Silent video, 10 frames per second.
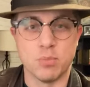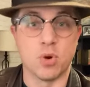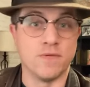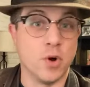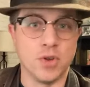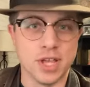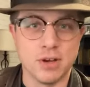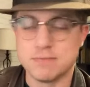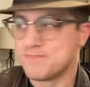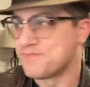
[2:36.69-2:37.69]

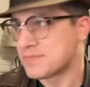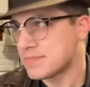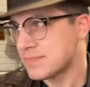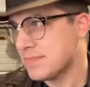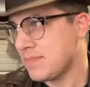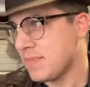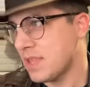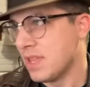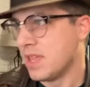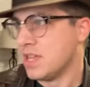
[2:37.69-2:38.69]
portfolio.
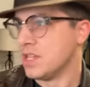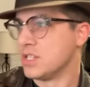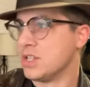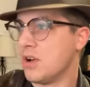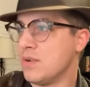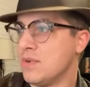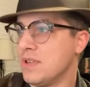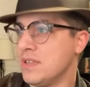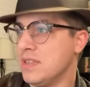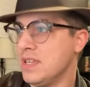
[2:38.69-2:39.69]

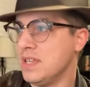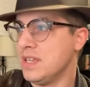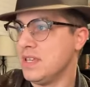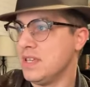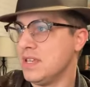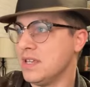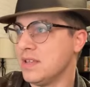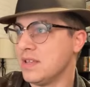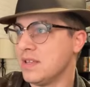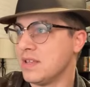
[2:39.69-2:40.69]
So
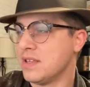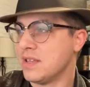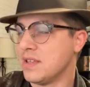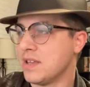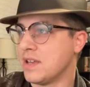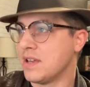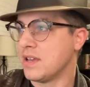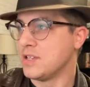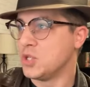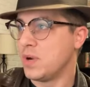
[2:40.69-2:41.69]
the
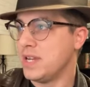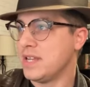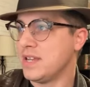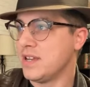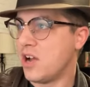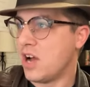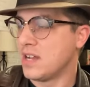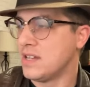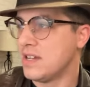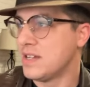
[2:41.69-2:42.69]
joining
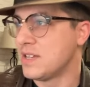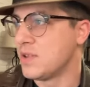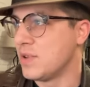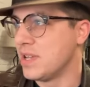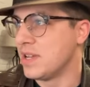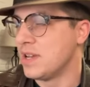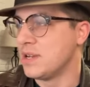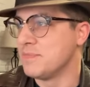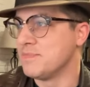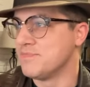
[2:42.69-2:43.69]
Honda,
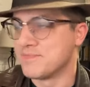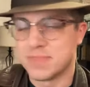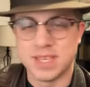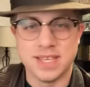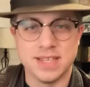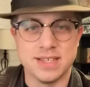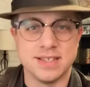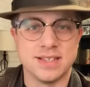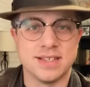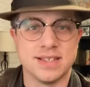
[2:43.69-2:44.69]

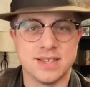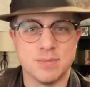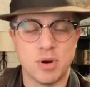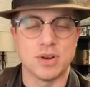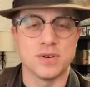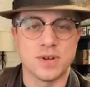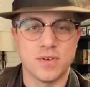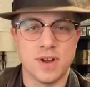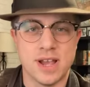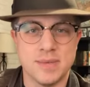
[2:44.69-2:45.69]
his partner in
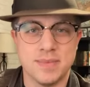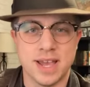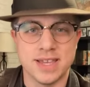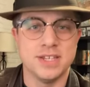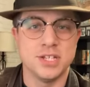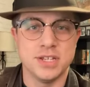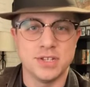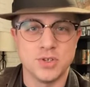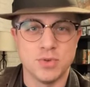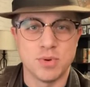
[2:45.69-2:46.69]
crime, Aiji
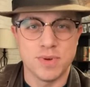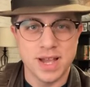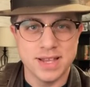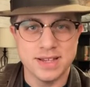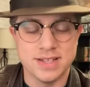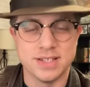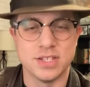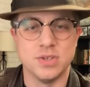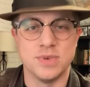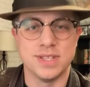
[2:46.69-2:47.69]
Tsuburaya,
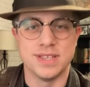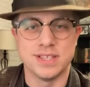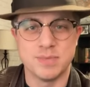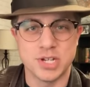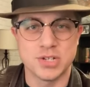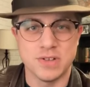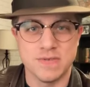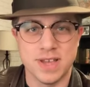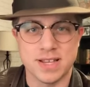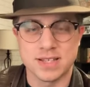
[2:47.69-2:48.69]
is doing the special
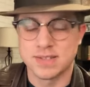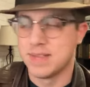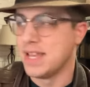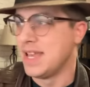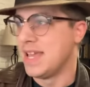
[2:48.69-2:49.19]
effects,